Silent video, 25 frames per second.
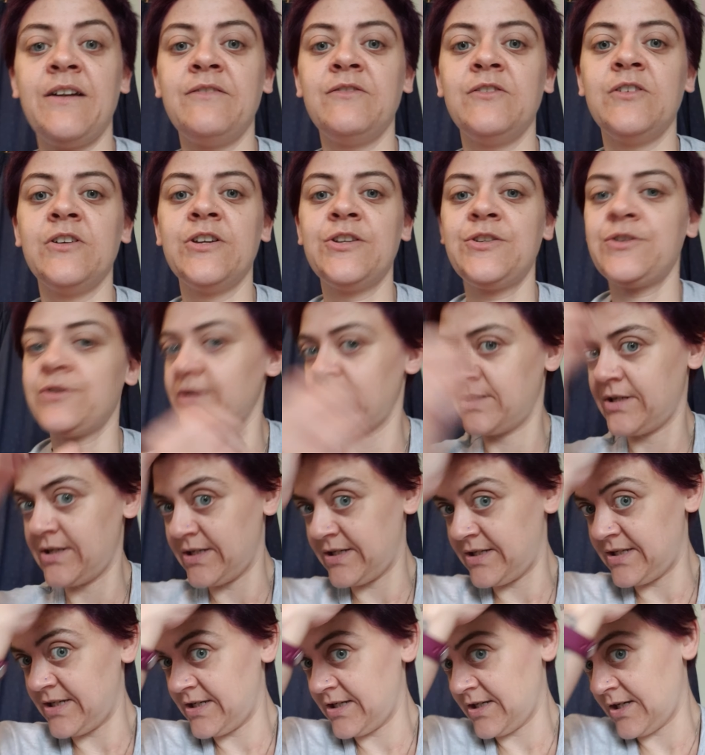anniversary.
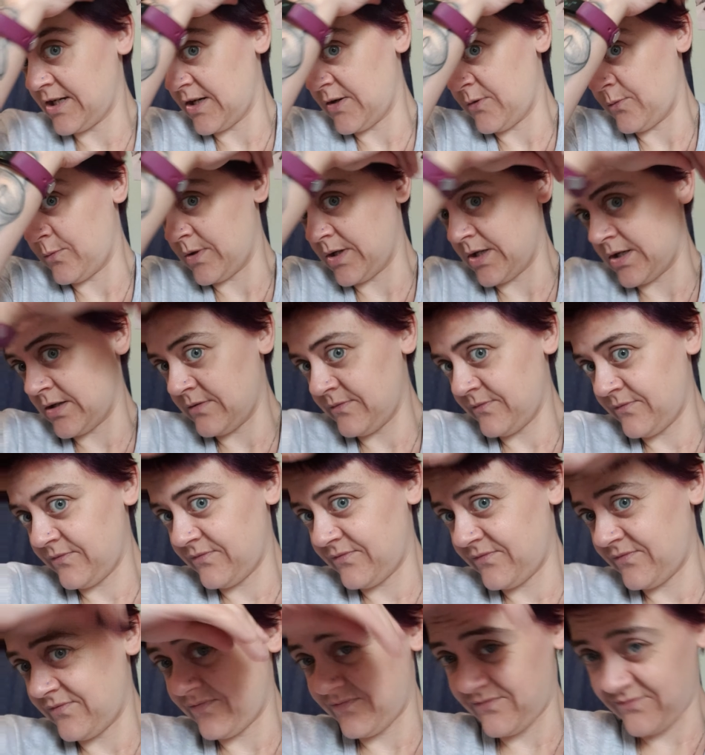It didn't go well.
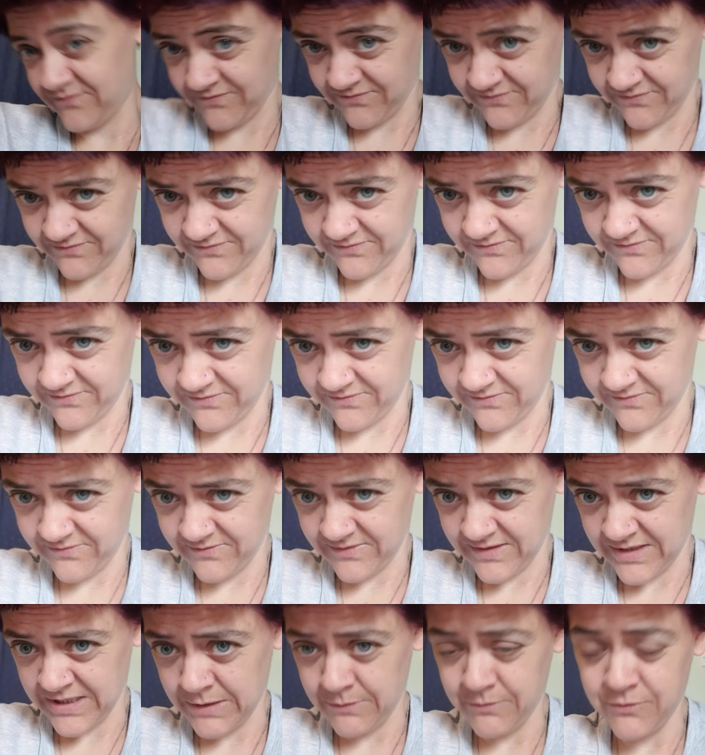
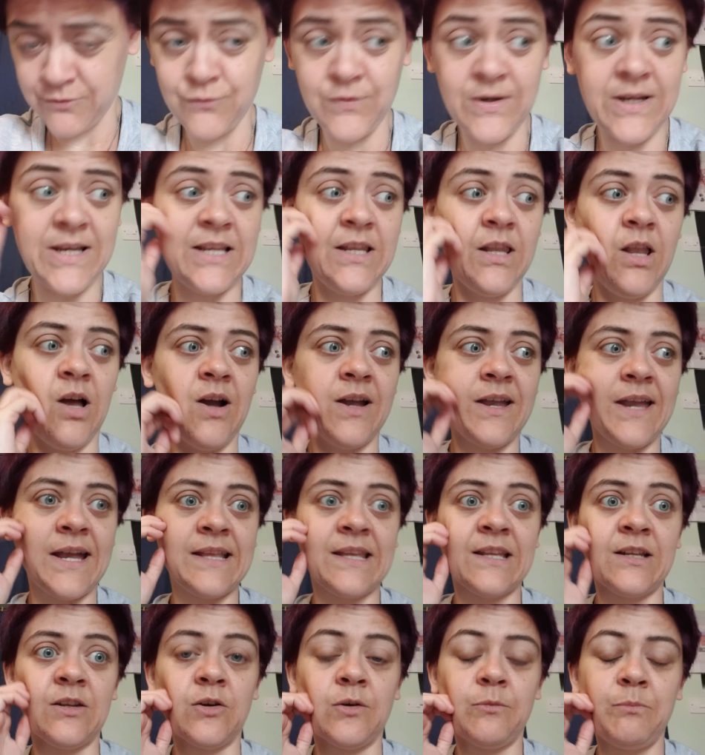It was really light
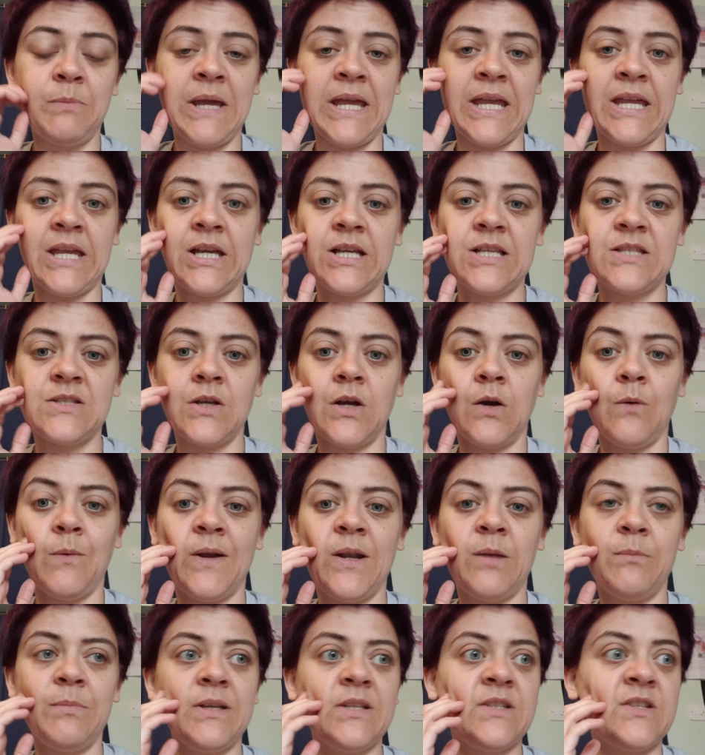and it looked pink, so I
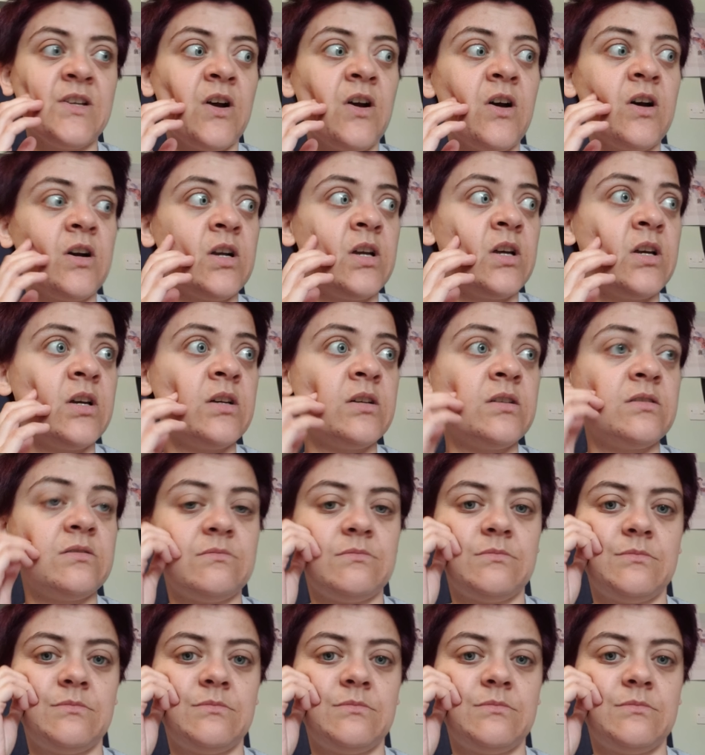went a bit darker.